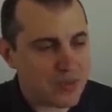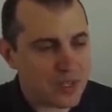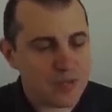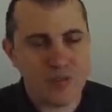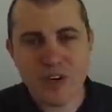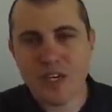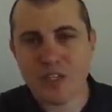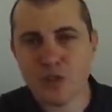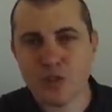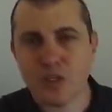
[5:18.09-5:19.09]
but it's very
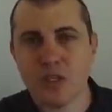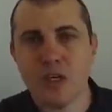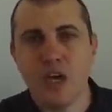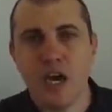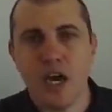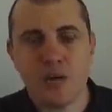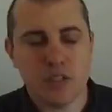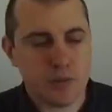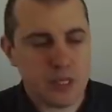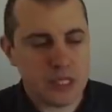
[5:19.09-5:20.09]
interesting how
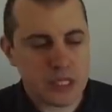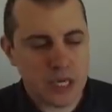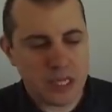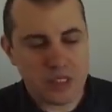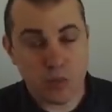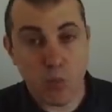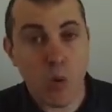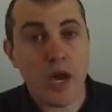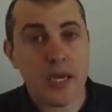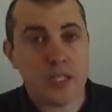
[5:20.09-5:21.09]
it's been designed and
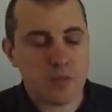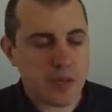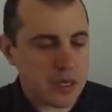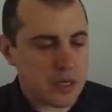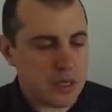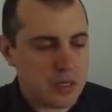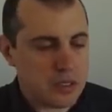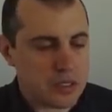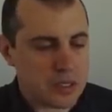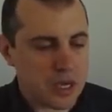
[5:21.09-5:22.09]
why it's been
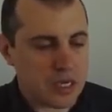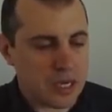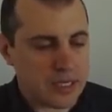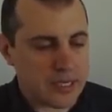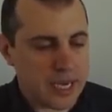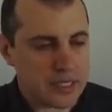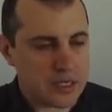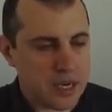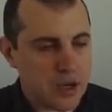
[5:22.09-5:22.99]
designed like that.